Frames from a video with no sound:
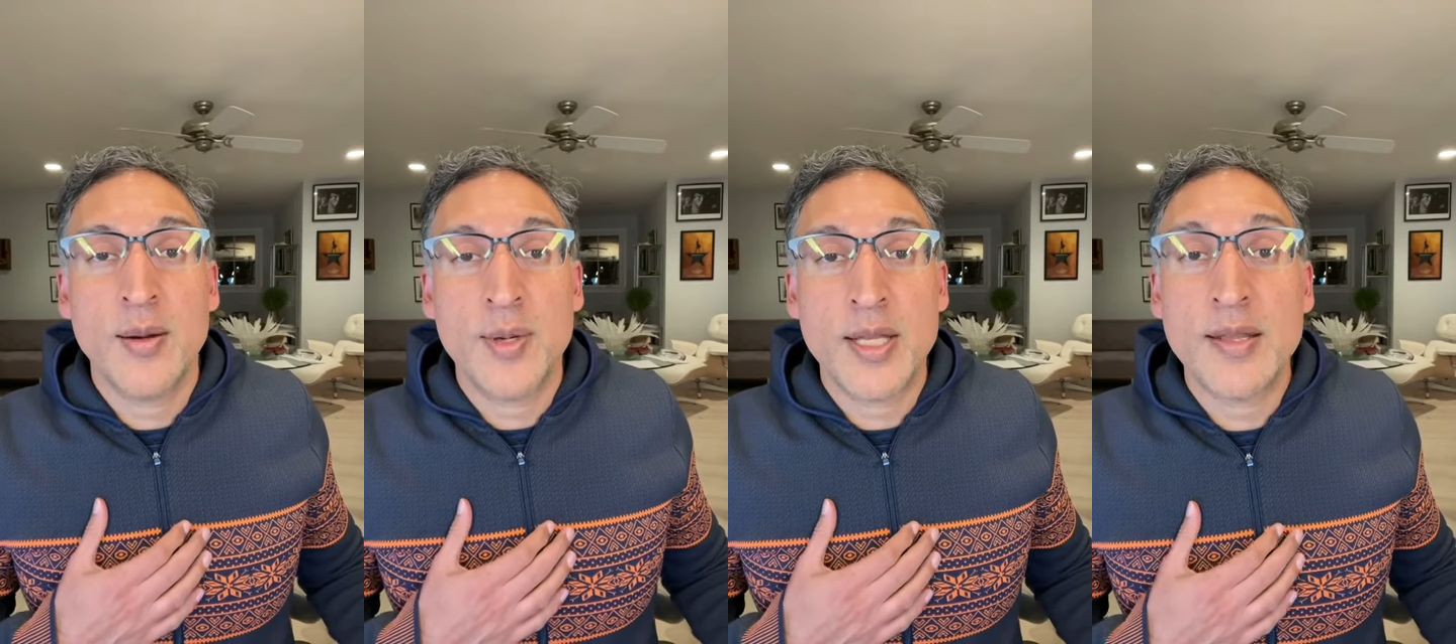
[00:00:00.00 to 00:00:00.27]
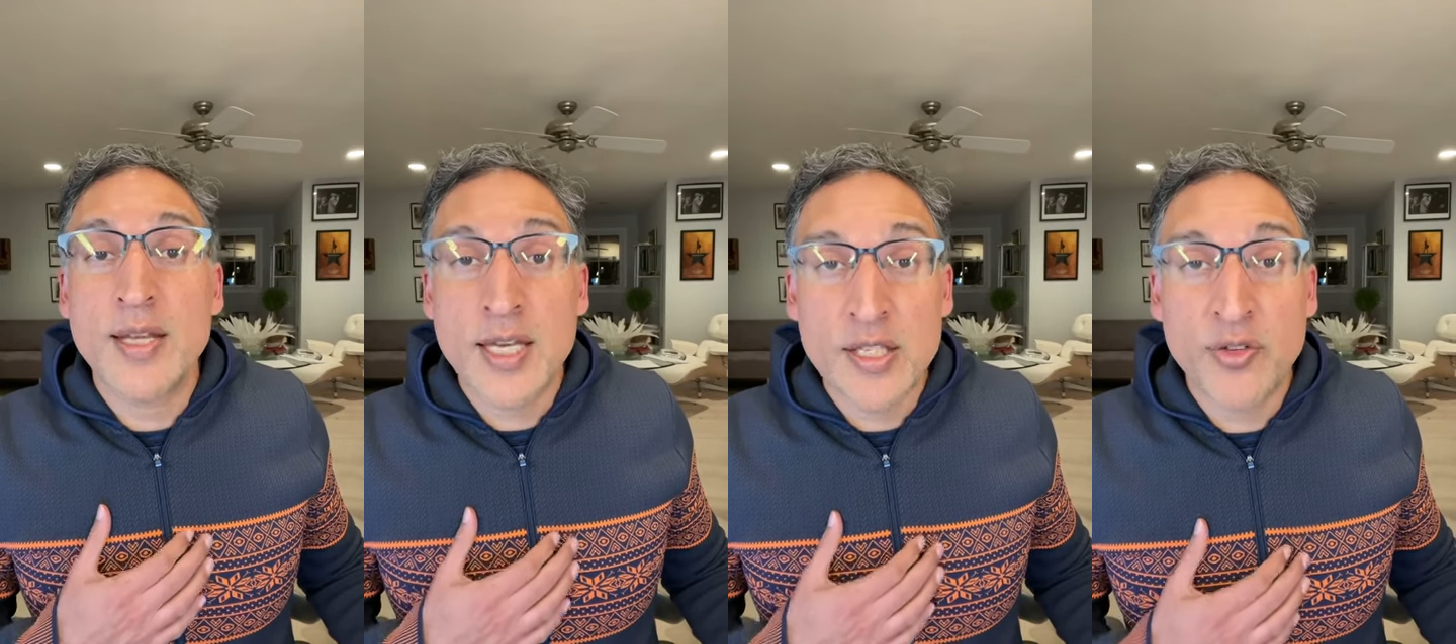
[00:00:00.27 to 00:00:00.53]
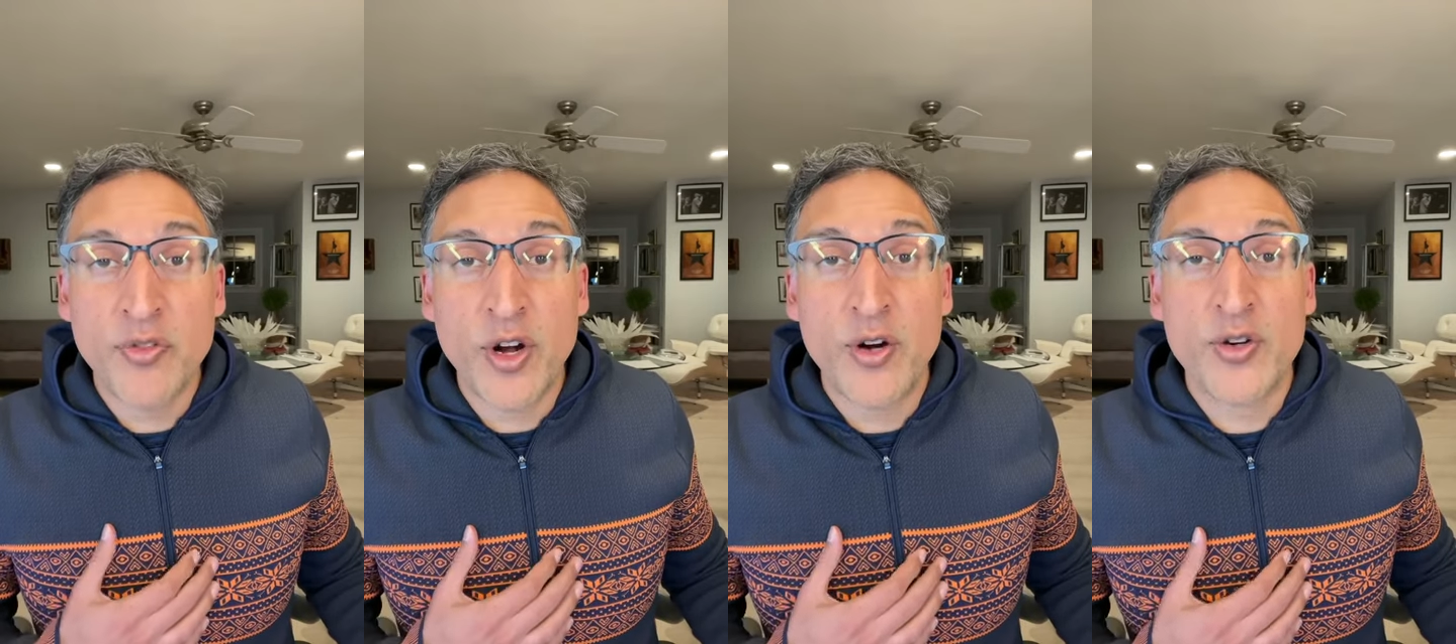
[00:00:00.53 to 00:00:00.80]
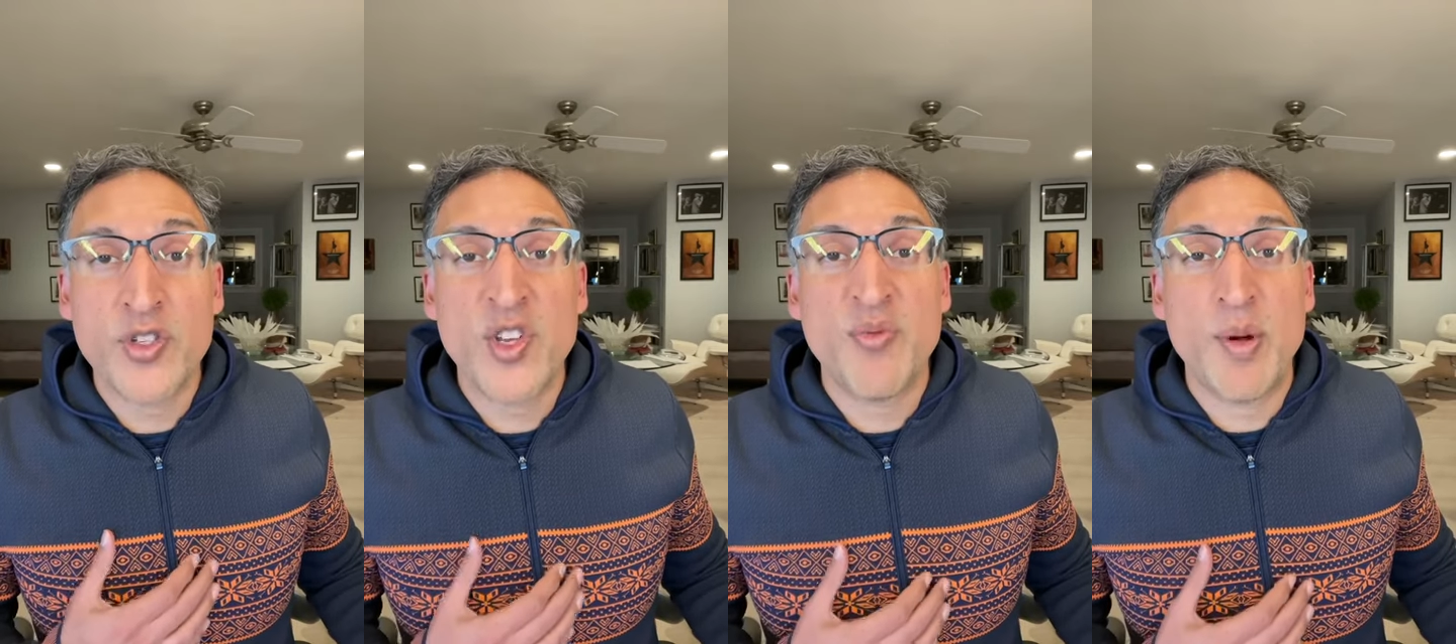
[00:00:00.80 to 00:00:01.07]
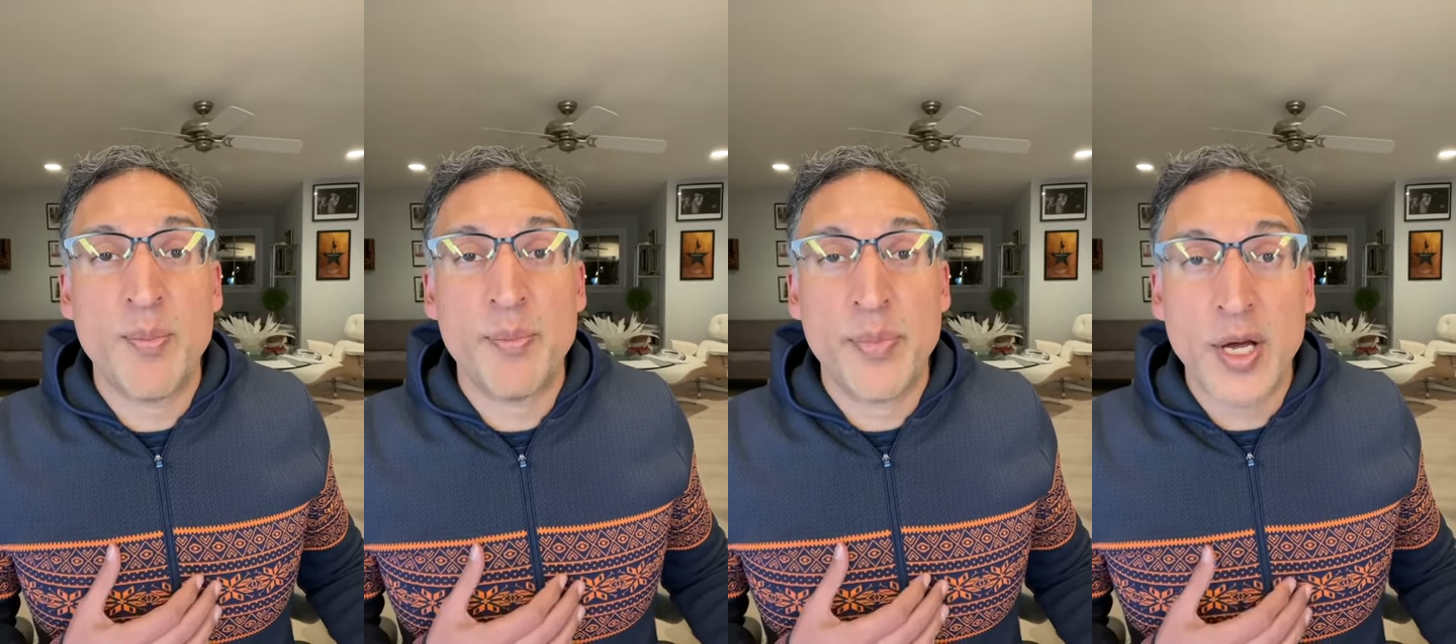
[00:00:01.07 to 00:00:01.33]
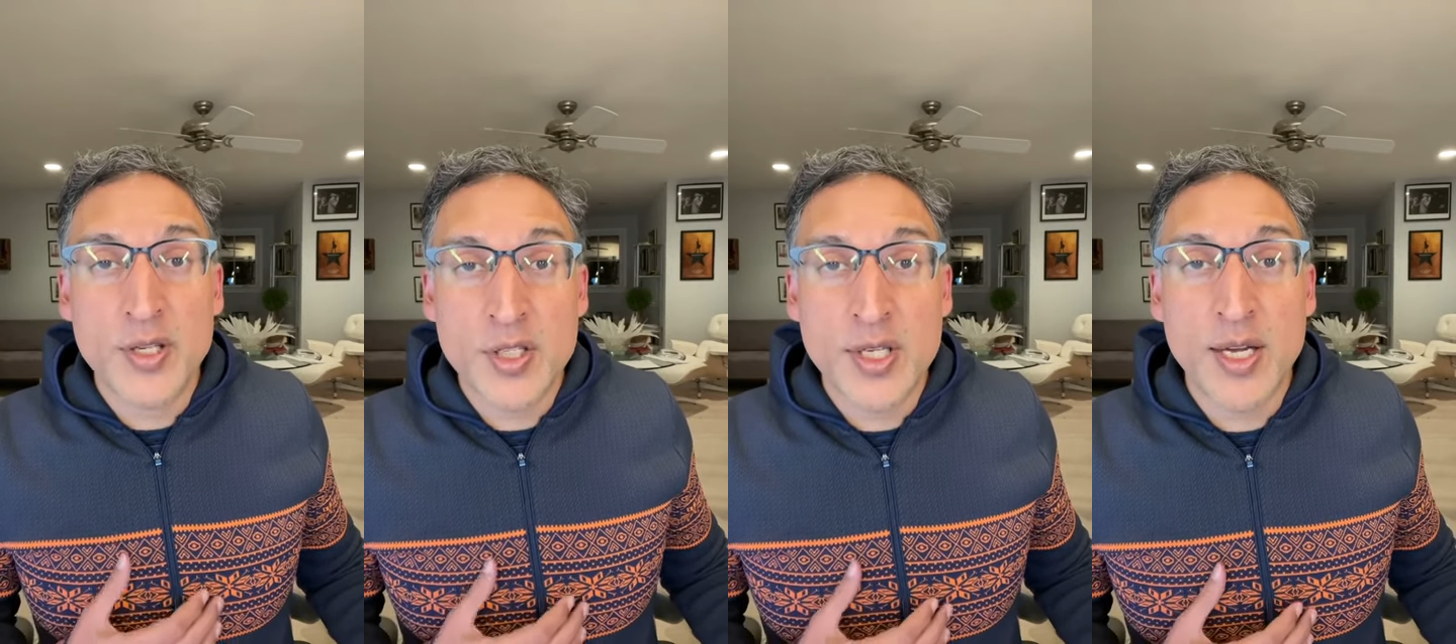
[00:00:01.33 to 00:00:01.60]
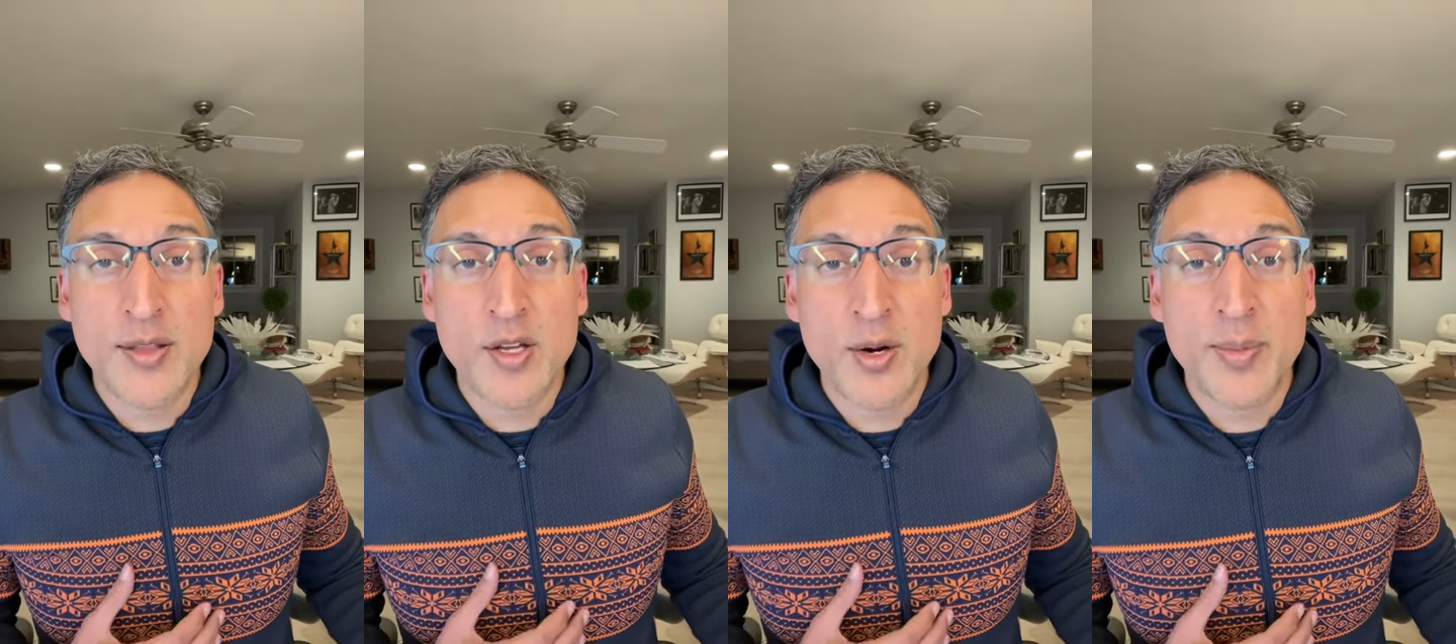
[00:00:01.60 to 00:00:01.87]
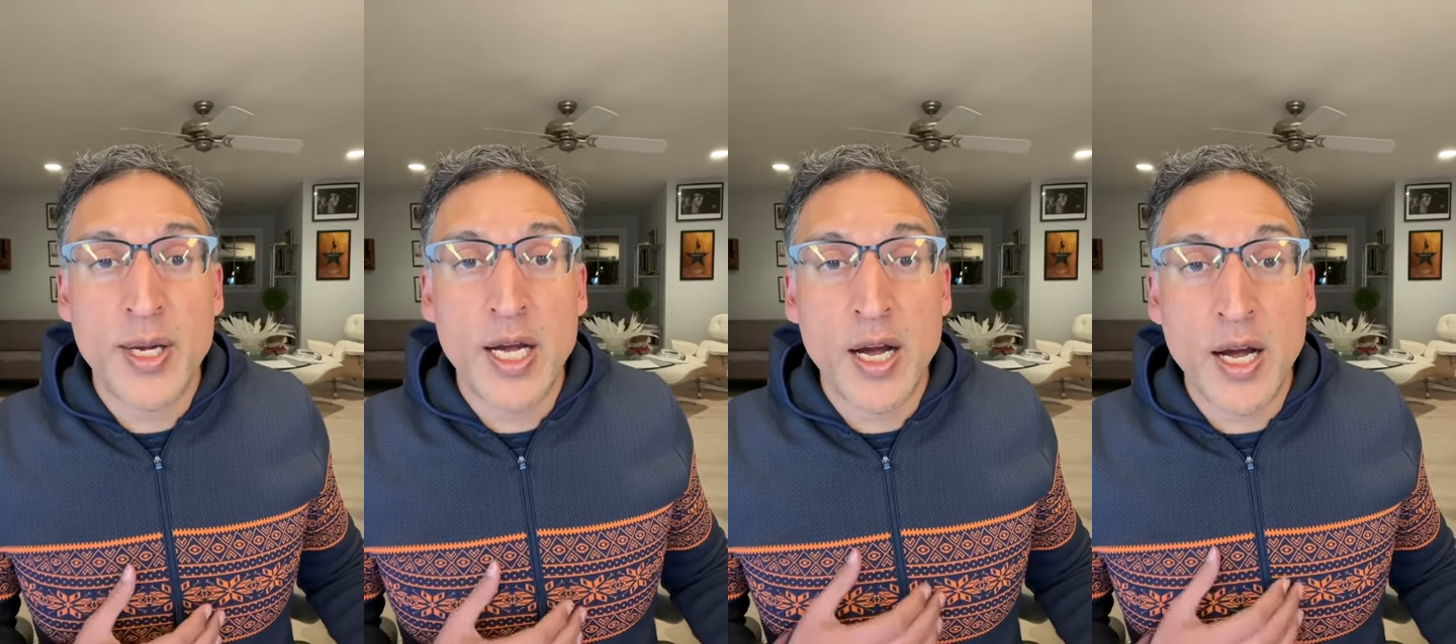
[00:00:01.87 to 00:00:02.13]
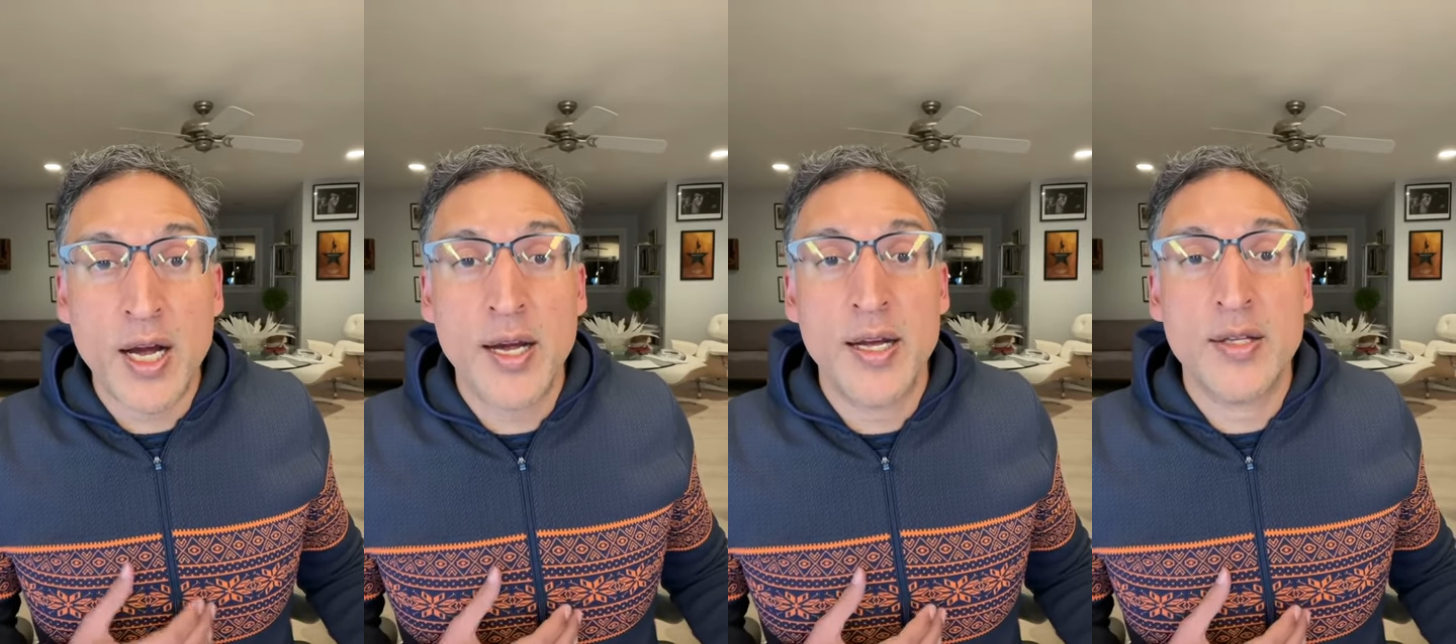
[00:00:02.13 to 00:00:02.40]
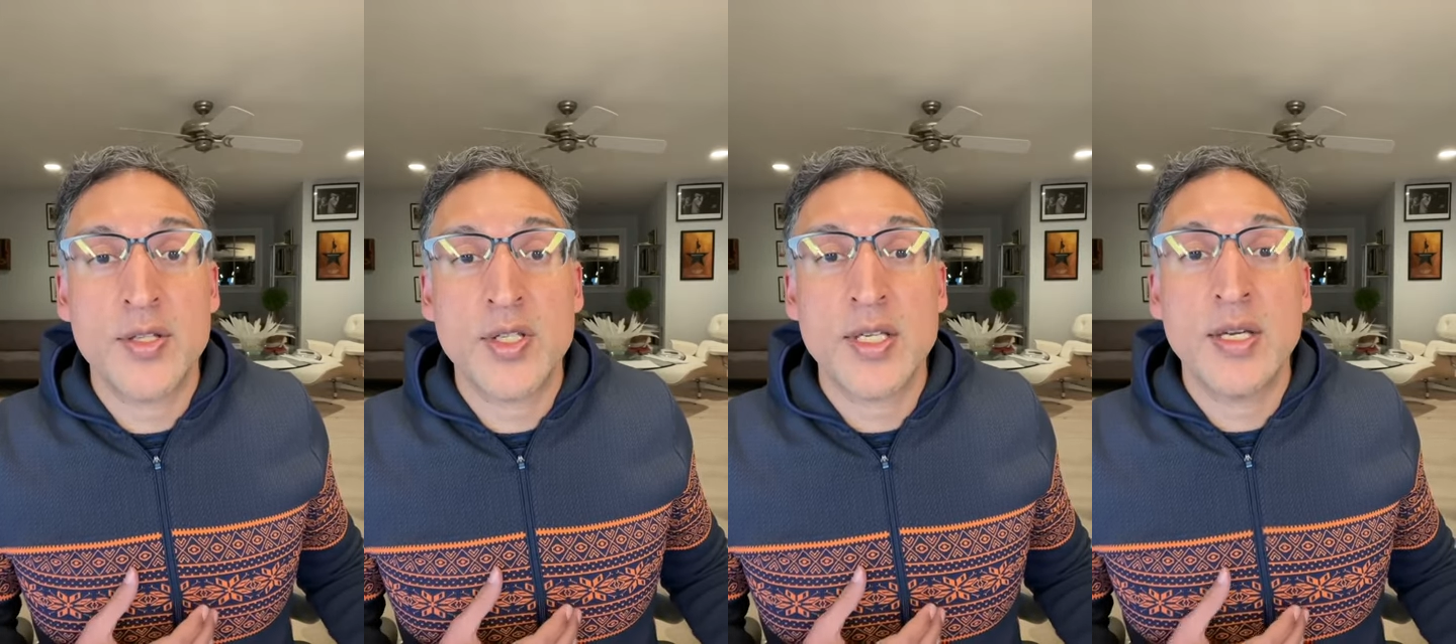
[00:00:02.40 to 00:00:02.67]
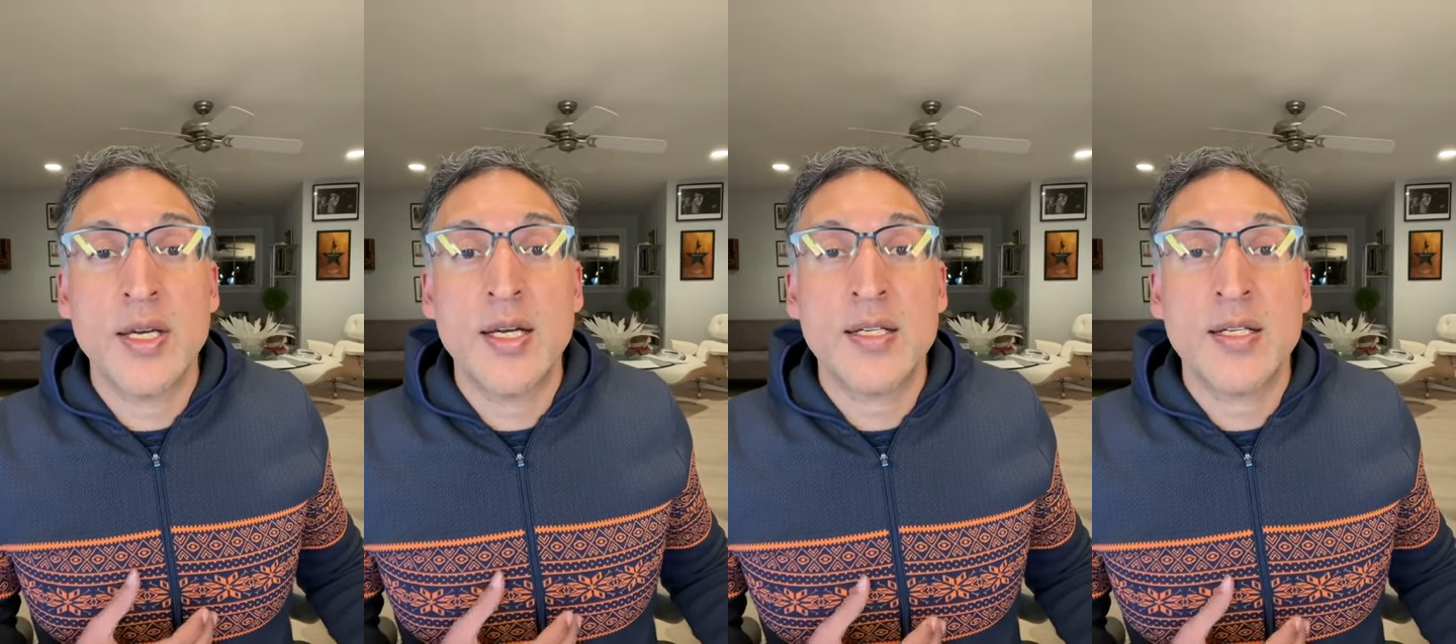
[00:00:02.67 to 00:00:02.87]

I mean, these folks have been busting their behinds